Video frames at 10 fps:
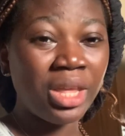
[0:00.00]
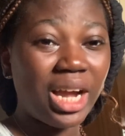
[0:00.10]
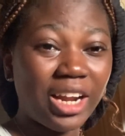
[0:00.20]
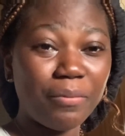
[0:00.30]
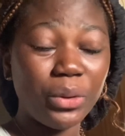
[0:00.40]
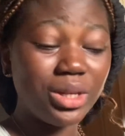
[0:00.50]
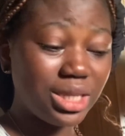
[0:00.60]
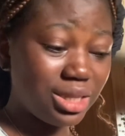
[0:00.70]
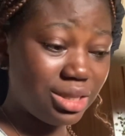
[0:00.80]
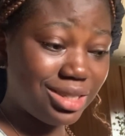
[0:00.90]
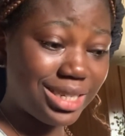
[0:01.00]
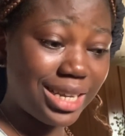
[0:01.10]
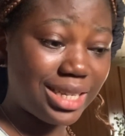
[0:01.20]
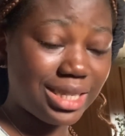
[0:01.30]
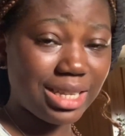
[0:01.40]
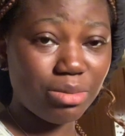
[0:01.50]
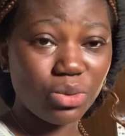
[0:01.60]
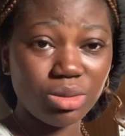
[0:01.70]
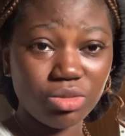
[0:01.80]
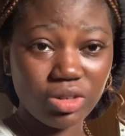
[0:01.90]
And I've been using Jeggings. I
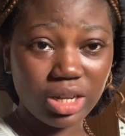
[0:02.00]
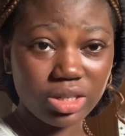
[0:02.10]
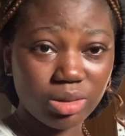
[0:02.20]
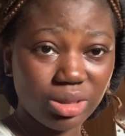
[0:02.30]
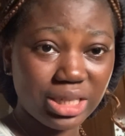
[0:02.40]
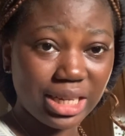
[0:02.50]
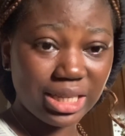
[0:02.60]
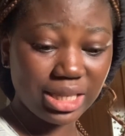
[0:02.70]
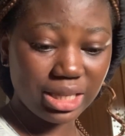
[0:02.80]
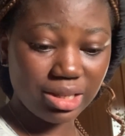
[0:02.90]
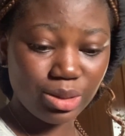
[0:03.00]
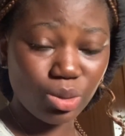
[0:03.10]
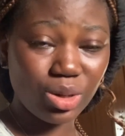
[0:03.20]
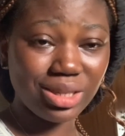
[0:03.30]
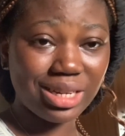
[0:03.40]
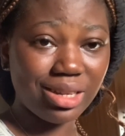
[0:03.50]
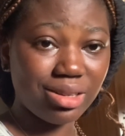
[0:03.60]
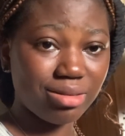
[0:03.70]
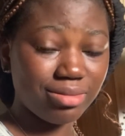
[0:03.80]
was not that cream Jeggings when I was like